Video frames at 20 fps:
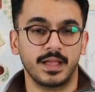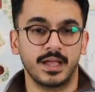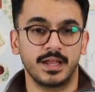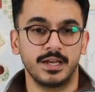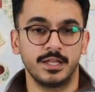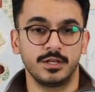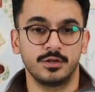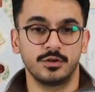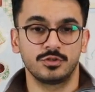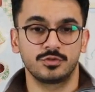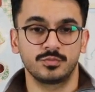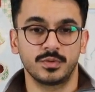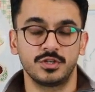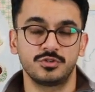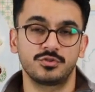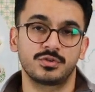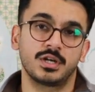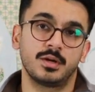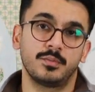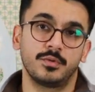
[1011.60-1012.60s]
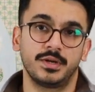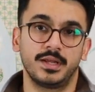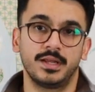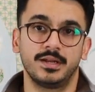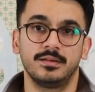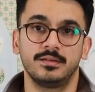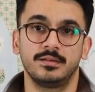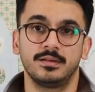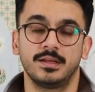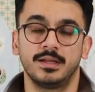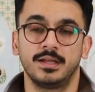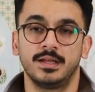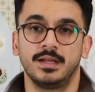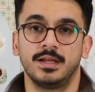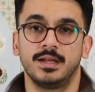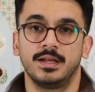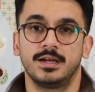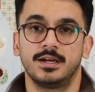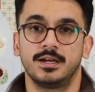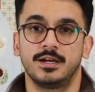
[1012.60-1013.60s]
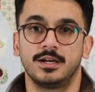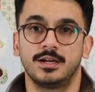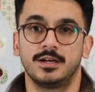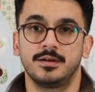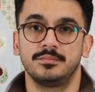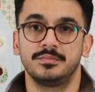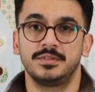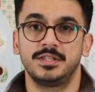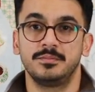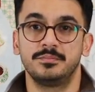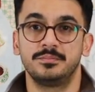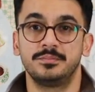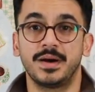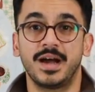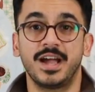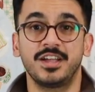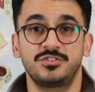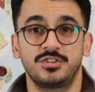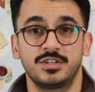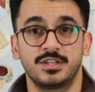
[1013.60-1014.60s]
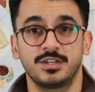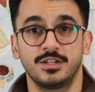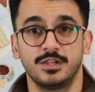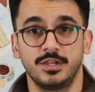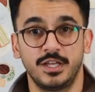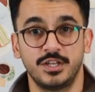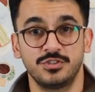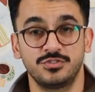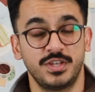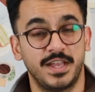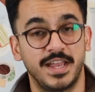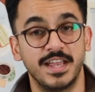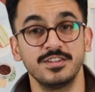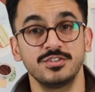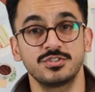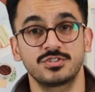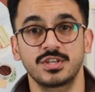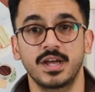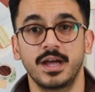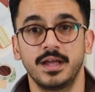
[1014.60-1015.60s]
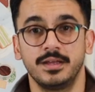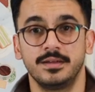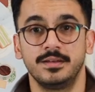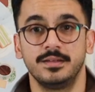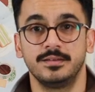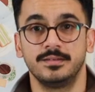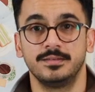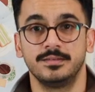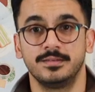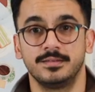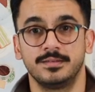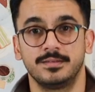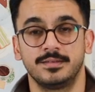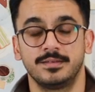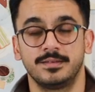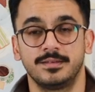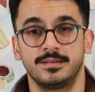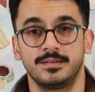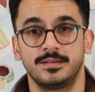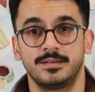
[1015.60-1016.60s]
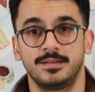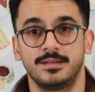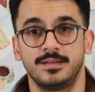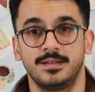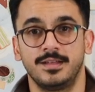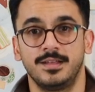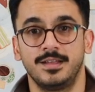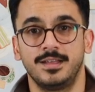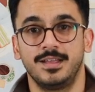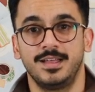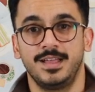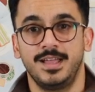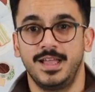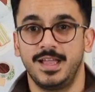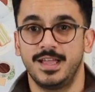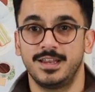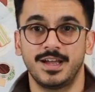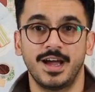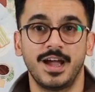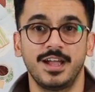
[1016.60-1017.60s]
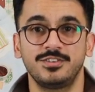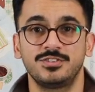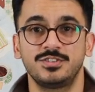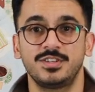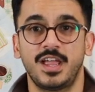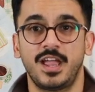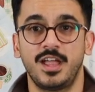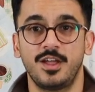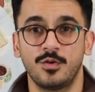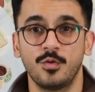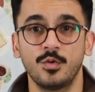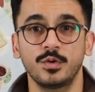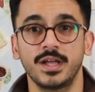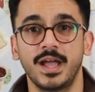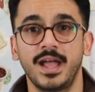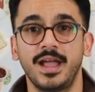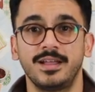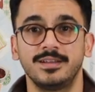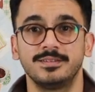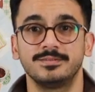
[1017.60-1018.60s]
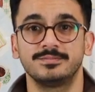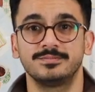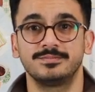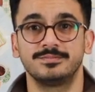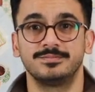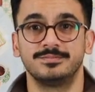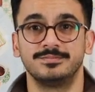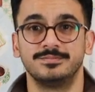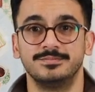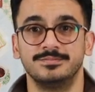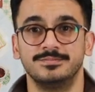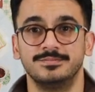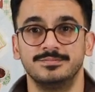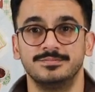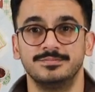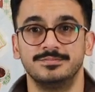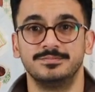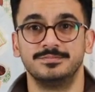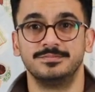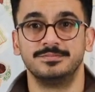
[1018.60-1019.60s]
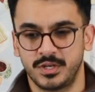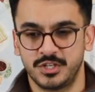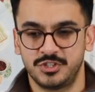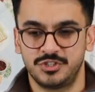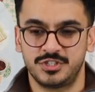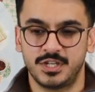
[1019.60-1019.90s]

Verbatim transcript: And he goes, why don't you come on in? Um, the bicycle is inside. And I say, okay. So I